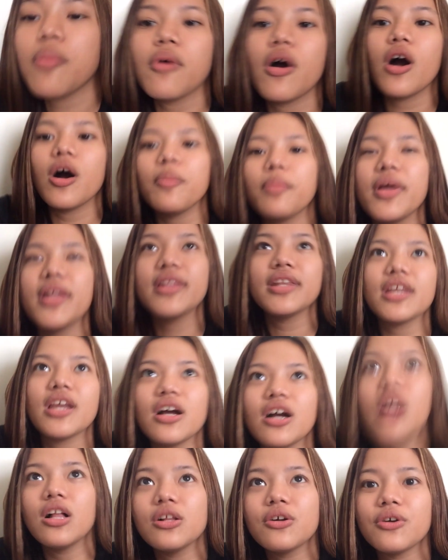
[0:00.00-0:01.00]
them up and
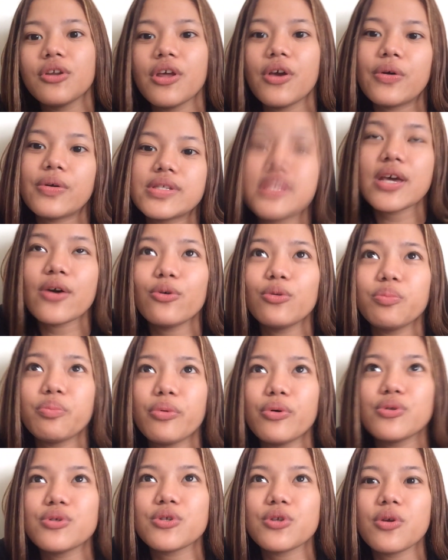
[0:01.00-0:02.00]
tinanggal ko na yung second
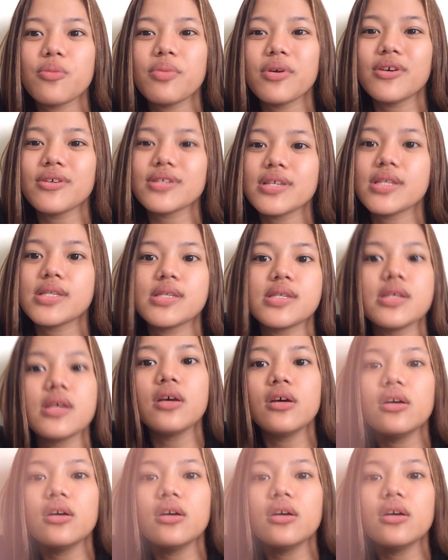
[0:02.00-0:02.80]
poster because it's,